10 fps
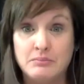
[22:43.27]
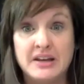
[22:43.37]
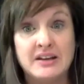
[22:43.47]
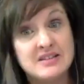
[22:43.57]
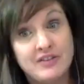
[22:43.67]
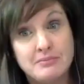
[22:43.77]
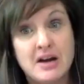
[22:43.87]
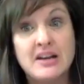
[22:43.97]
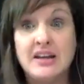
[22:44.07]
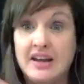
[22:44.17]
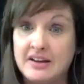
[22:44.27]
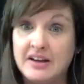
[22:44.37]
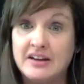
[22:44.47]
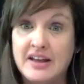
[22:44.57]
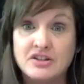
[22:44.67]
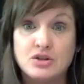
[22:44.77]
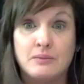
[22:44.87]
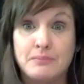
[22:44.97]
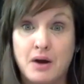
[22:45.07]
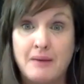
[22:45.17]
Because if the money can't connect to
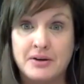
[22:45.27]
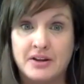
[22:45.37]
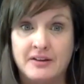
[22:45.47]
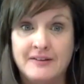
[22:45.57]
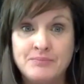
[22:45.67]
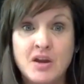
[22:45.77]
a property,